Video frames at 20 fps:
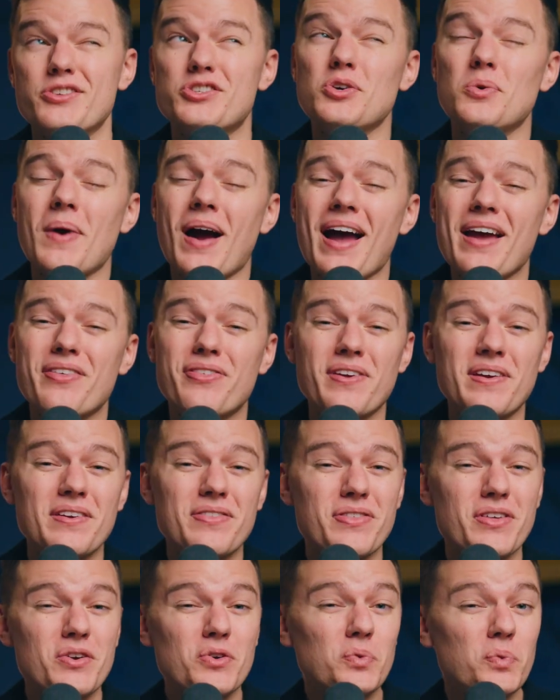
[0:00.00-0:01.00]
So I
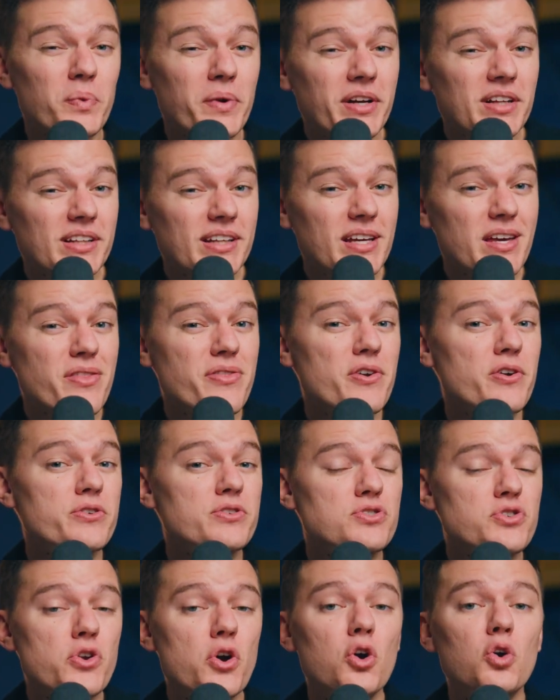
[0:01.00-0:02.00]
think that really
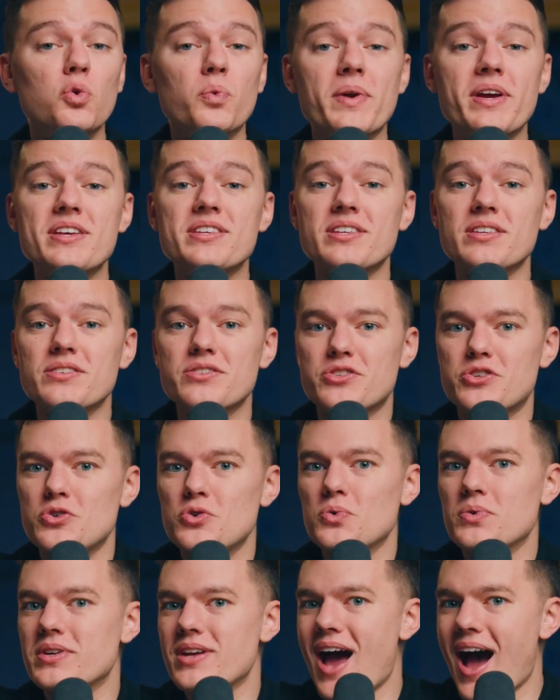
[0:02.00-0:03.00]
there's no reason
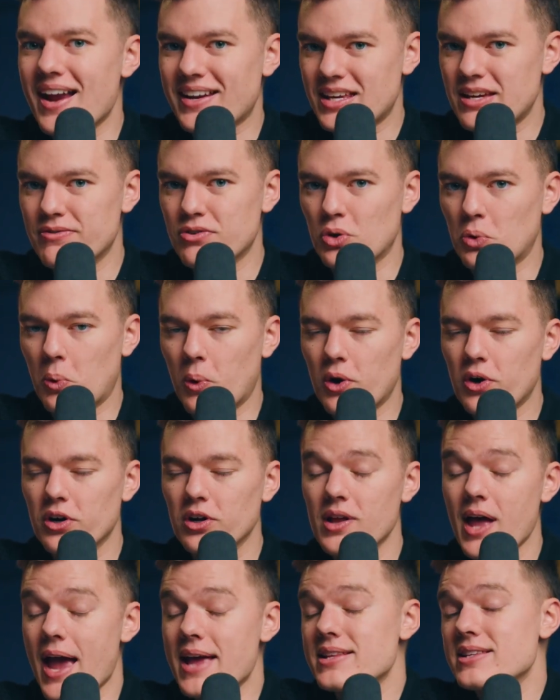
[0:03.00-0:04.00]
to not give it a
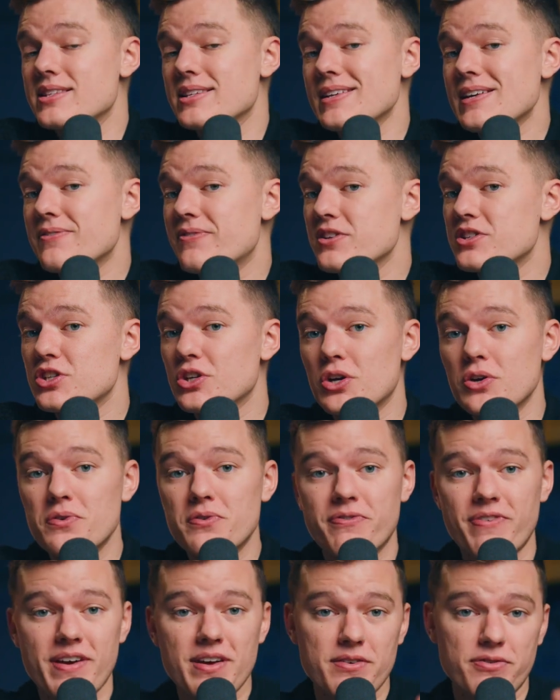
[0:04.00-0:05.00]
whirl and see if it's a good
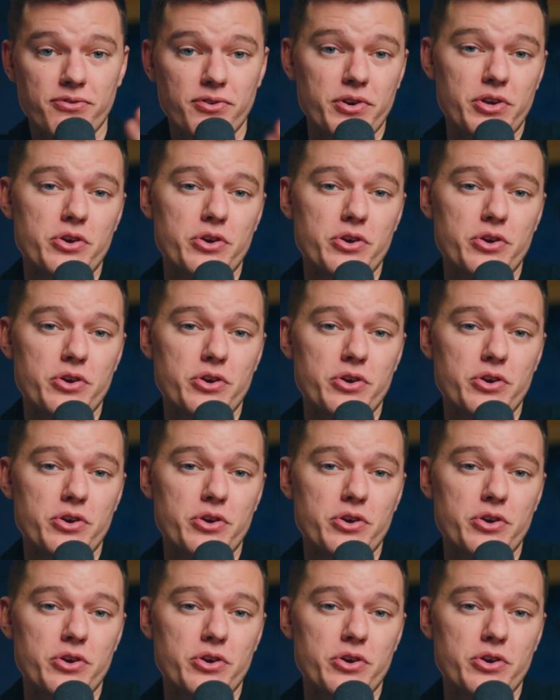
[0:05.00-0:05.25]
fit for